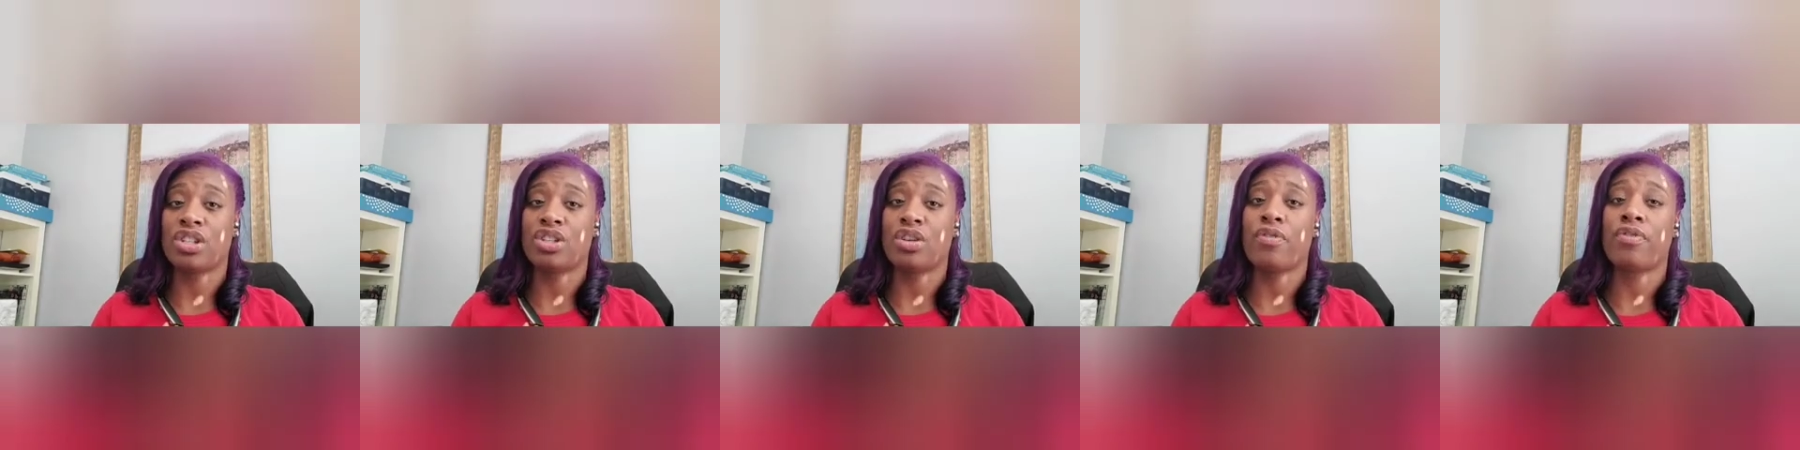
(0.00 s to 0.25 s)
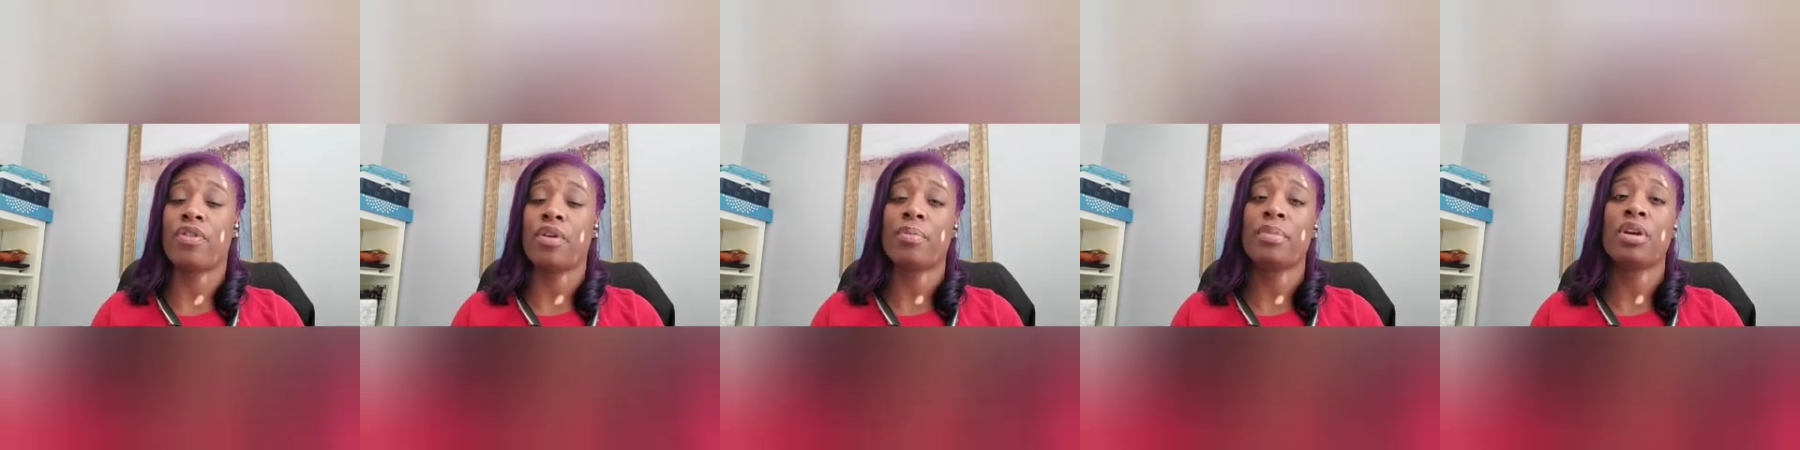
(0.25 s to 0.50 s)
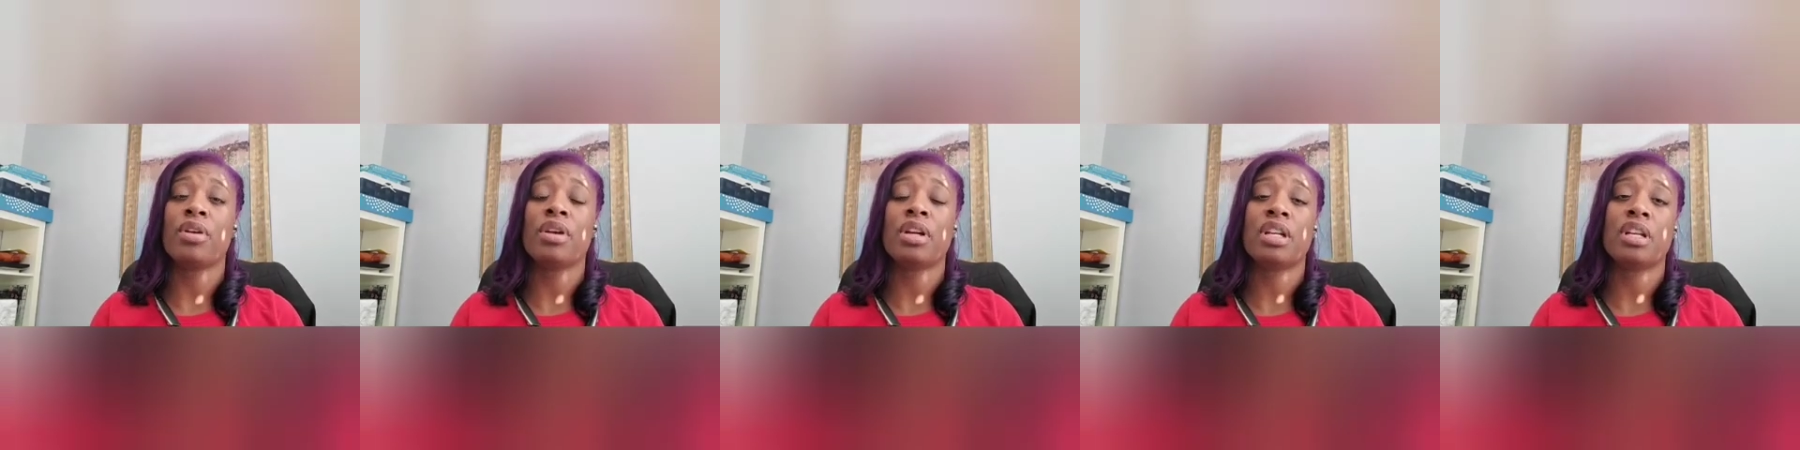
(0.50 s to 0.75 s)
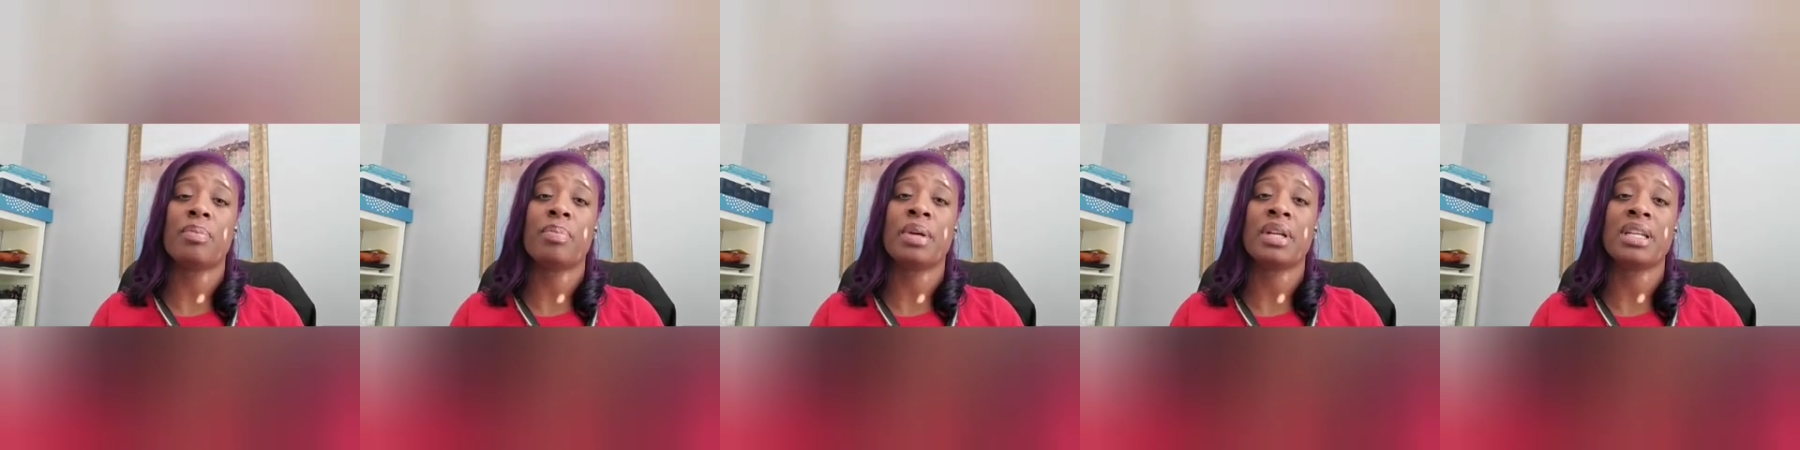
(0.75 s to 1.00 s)
So from your
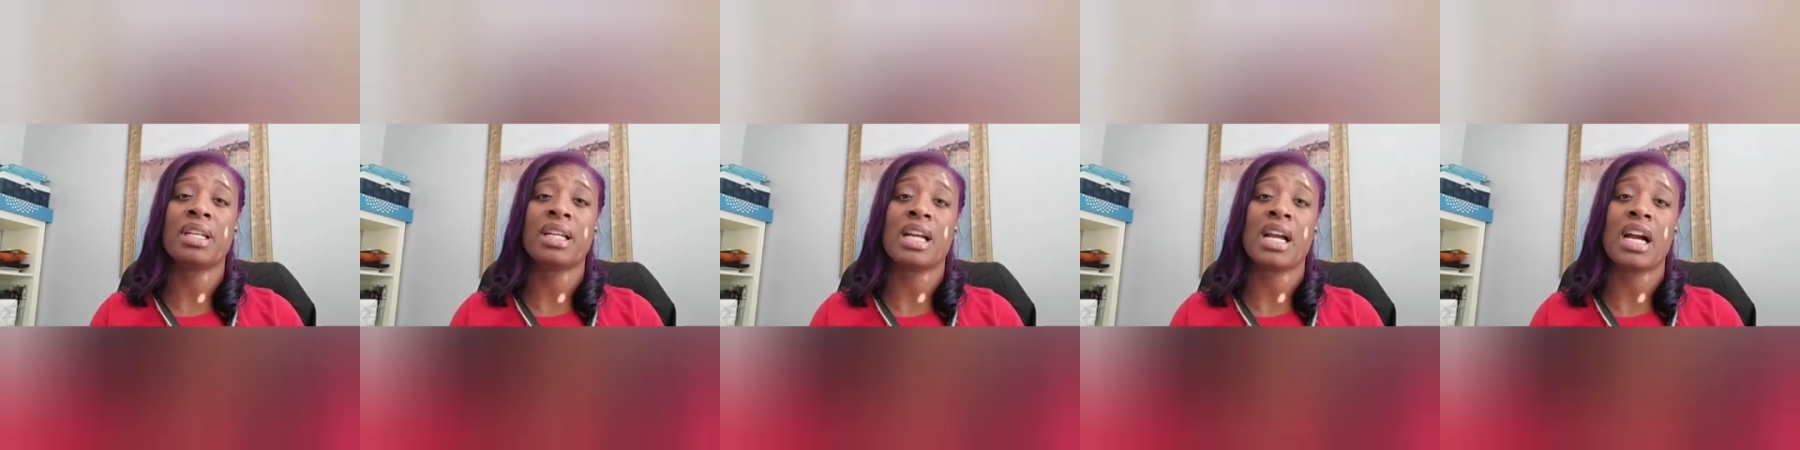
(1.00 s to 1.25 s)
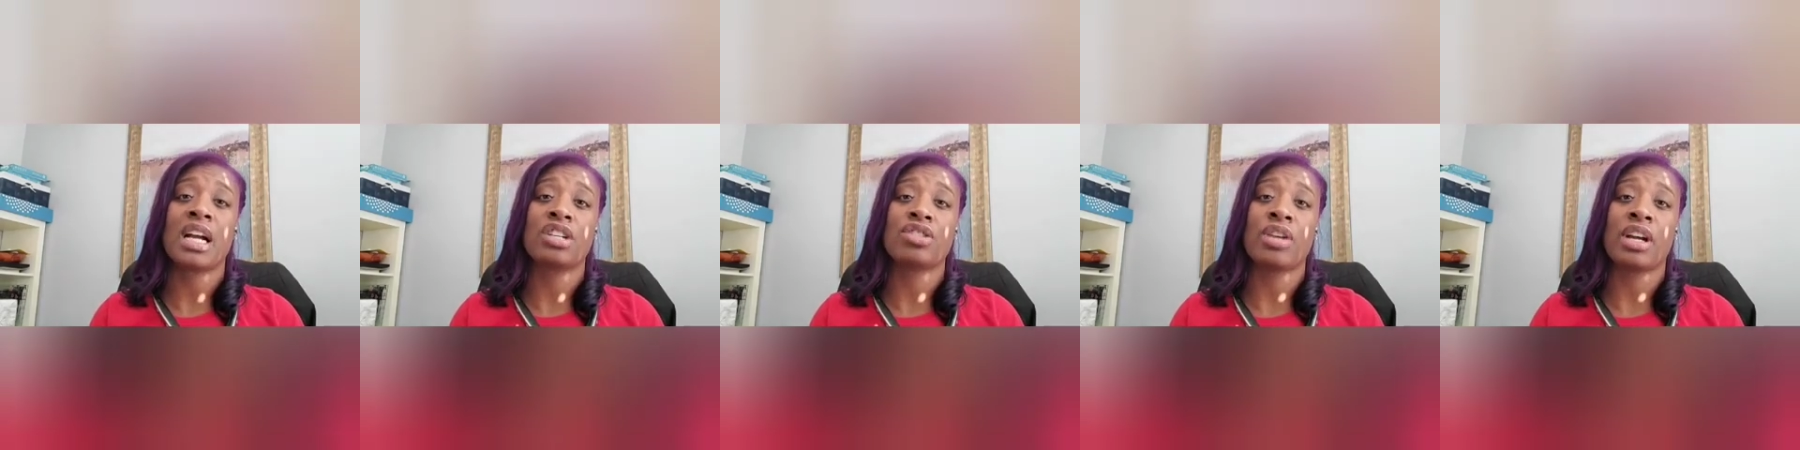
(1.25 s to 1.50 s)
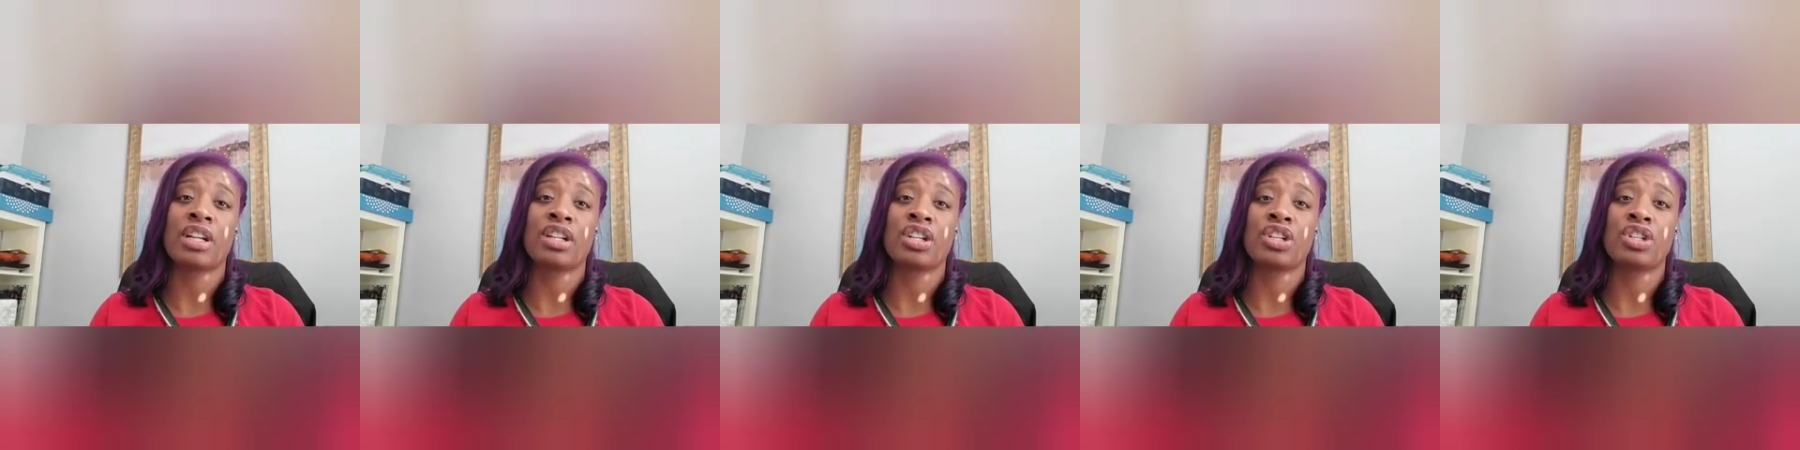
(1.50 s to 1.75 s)
independent contractor,